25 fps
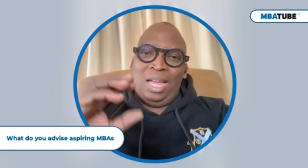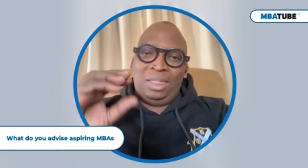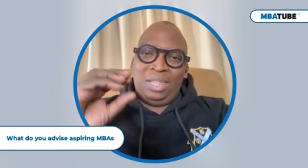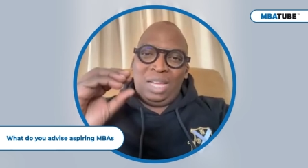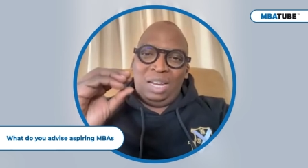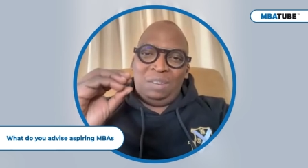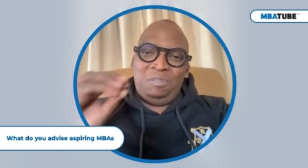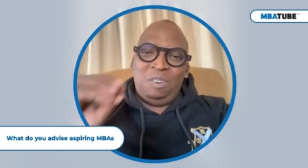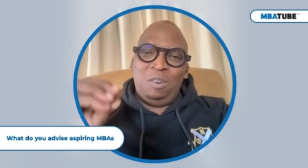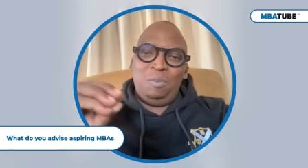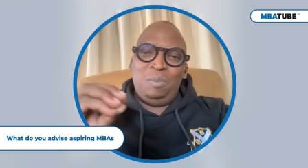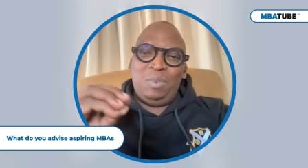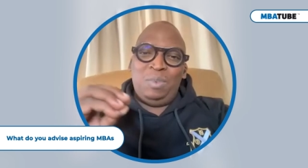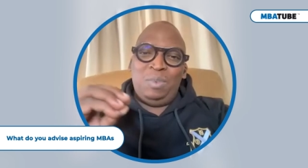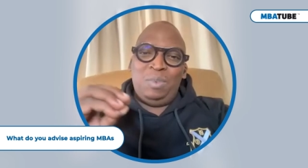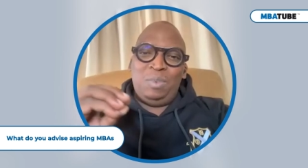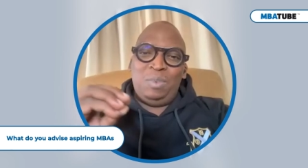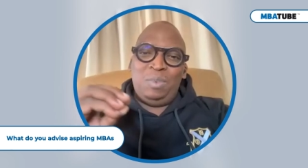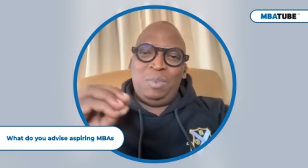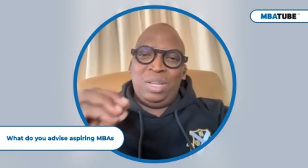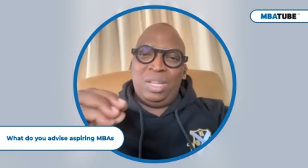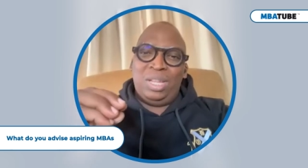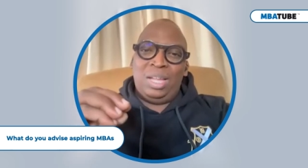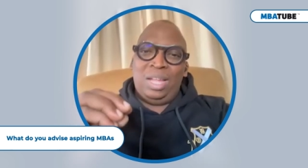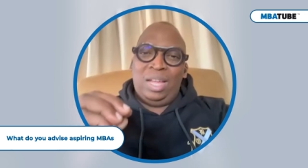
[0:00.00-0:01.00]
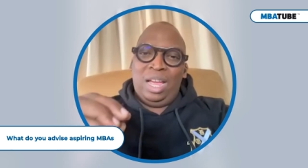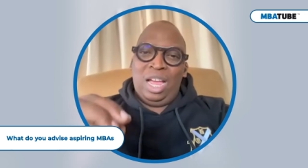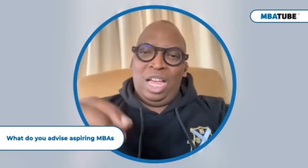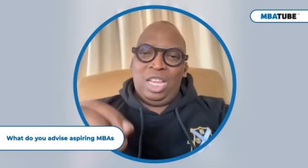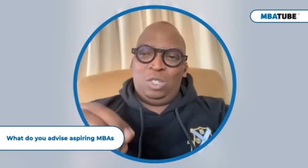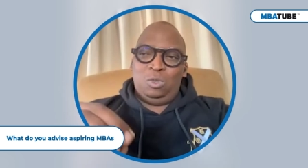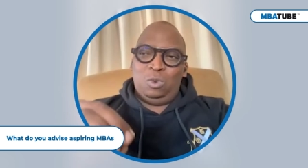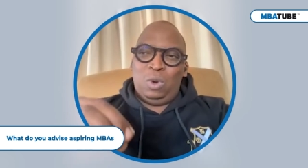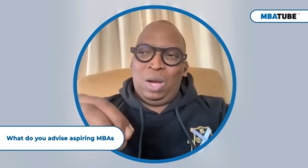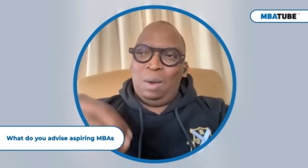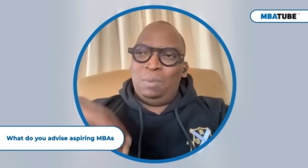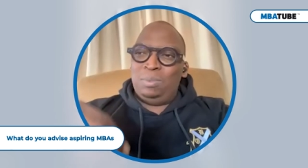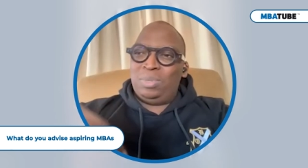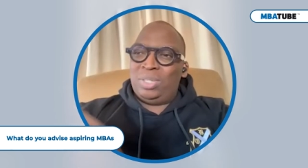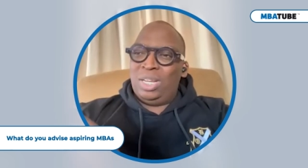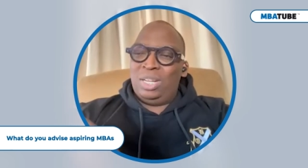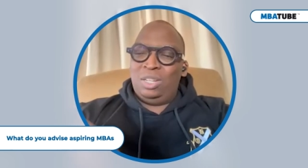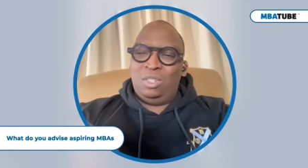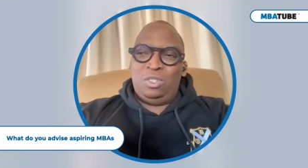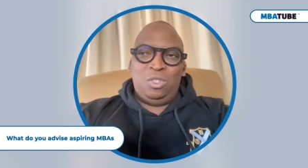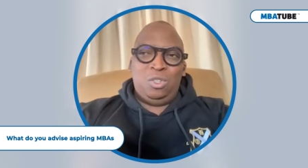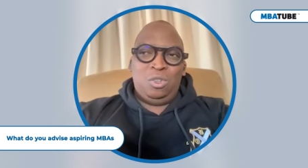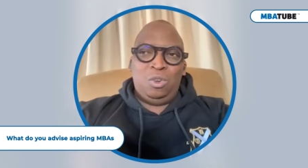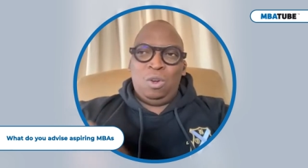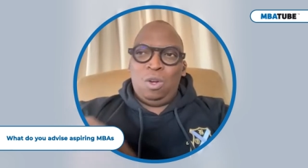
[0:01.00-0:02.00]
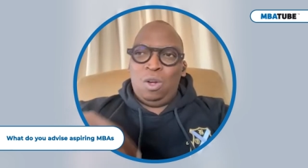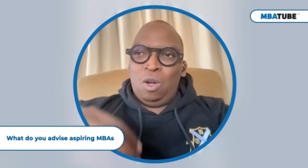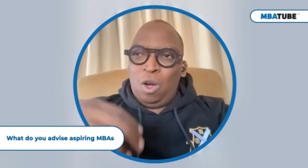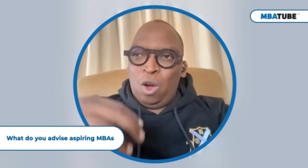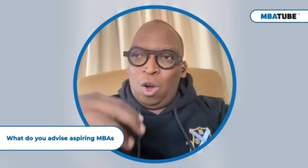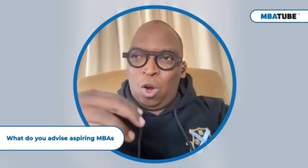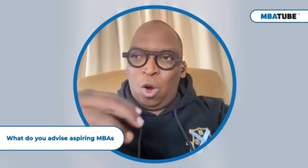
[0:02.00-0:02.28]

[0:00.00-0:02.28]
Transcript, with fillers: And that for me is what I'm saying to you.